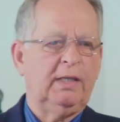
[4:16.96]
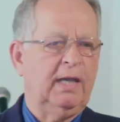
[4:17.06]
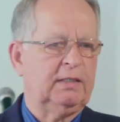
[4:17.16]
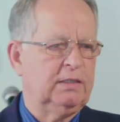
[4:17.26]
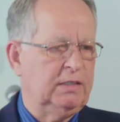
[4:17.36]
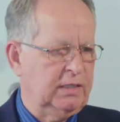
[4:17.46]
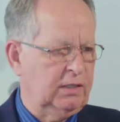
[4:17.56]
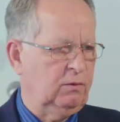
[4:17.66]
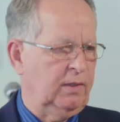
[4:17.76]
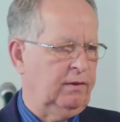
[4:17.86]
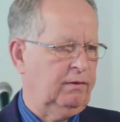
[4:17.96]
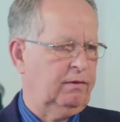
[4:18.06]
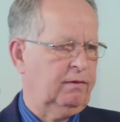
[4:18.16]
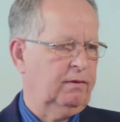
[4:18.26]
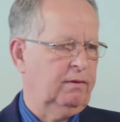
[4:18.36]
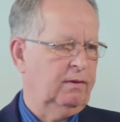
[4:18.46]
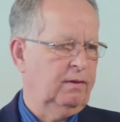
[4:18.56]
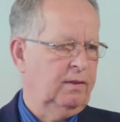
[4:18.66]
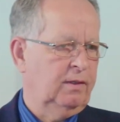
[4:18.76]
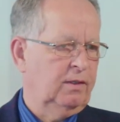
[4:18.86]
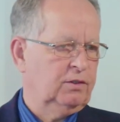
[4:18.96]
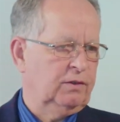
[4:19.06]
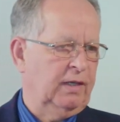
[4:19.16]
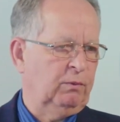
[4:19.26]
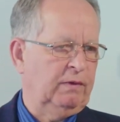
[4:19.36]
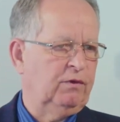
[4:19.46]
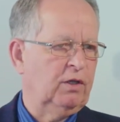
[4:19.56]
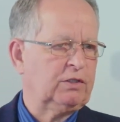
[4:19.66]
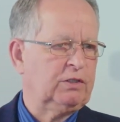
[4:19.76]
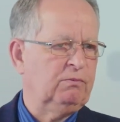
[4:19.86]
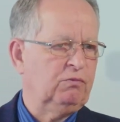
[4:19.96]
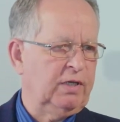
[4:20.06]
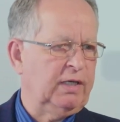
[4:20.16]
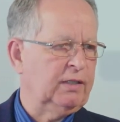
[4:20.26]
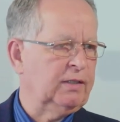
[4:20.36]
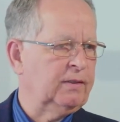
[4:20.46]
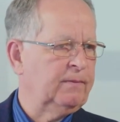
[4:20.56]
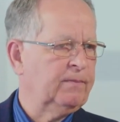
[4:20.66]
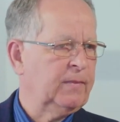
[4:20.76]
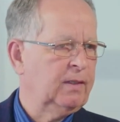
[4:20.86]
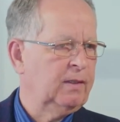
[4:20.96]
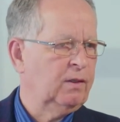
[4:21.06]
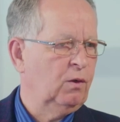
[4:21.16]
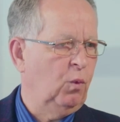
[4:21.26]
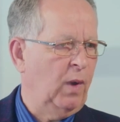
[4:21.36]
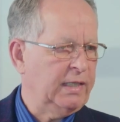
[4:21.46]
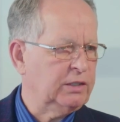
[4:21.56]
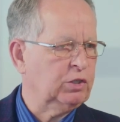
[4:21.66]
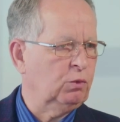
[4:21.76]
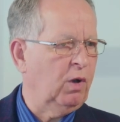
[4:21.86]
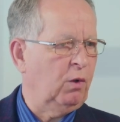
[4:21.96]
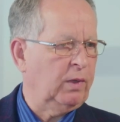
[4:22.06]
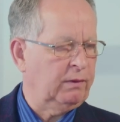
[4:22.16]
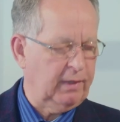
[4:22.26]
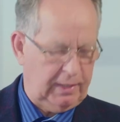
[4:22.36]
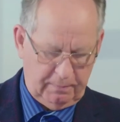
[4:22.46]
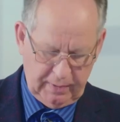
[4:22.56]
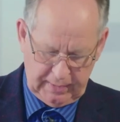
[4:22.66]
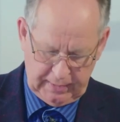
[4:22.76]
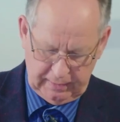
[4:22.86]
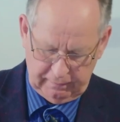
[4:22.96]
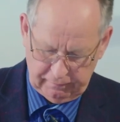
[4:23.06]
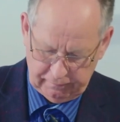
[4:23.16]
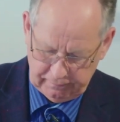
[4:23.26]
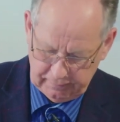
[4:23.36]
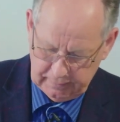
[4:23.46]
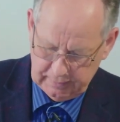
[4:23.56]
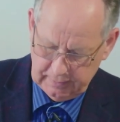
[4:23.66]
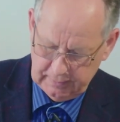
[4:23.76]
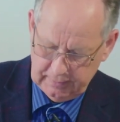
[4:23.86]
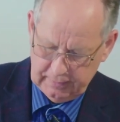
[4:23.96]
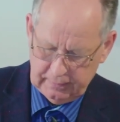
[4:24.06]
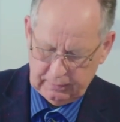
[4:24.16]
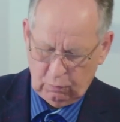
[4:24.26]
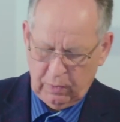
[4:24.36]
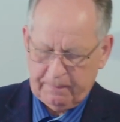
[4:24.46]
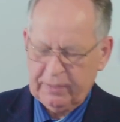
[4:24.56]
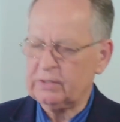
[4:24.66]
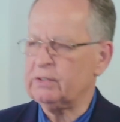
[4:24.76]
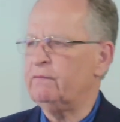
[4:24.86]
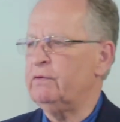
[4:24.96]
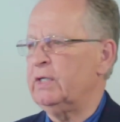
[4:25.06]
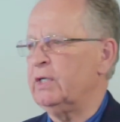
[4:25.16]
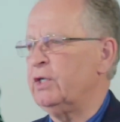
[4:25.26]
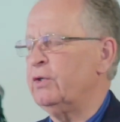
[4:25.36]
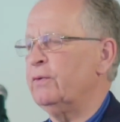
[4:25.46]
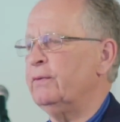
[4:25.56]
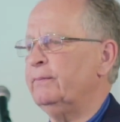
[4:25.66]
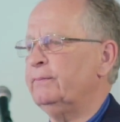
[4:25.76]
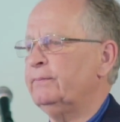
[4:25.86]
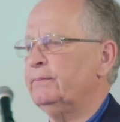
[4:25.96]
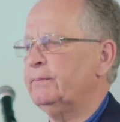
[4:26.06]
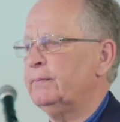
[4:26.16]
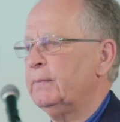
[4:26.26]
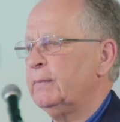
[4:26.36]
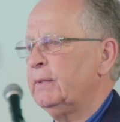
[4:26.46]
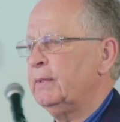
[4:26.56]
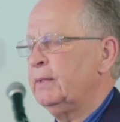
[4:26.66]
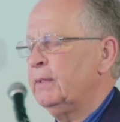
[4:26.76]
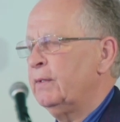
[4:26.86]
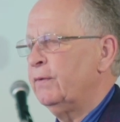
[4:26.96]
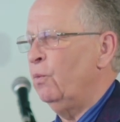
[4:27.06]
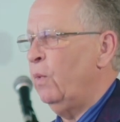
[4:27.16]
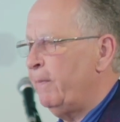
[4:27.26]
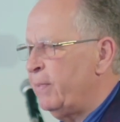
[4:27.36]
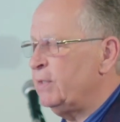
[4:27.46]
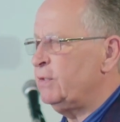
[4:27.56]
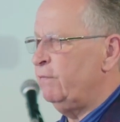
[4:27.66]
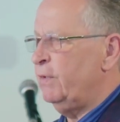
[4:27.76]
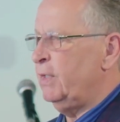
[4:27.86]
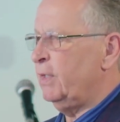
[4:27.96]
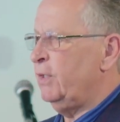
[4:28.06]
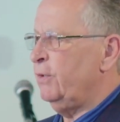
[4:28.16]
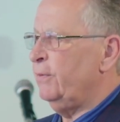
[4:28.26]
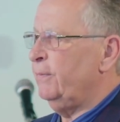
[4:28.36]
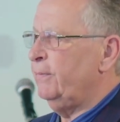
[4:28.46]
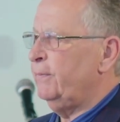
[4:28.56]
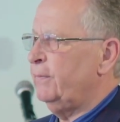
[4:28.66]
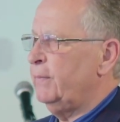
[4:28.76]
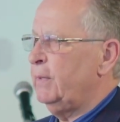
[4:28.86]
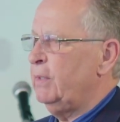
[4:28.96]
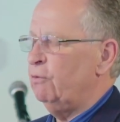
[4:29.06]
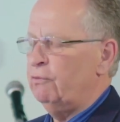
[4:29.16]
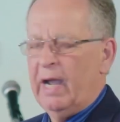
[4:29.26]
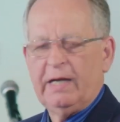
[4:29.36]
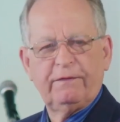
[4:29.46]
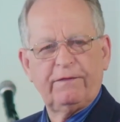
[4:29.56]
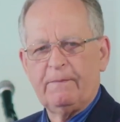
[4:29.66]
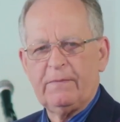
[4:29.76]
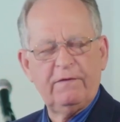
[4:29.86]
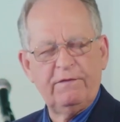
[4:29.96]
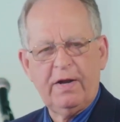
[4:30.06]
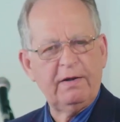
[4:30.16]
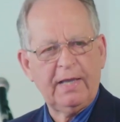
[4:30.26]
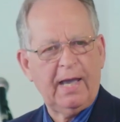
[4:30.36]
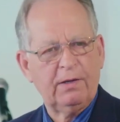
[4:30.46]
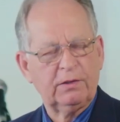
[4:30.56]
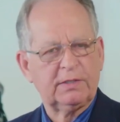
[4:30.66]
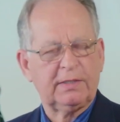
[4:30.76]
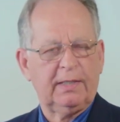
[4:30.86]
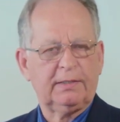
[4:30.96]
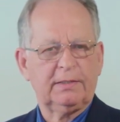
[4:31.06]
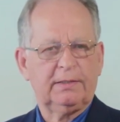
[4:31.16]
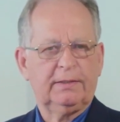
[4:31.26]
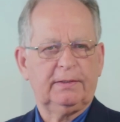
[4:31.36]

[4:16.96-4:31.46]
he had to deal with, so that we've got some real weight to what we really believe. The weapons of ridicule. The weapons of ridicule right from the very outset,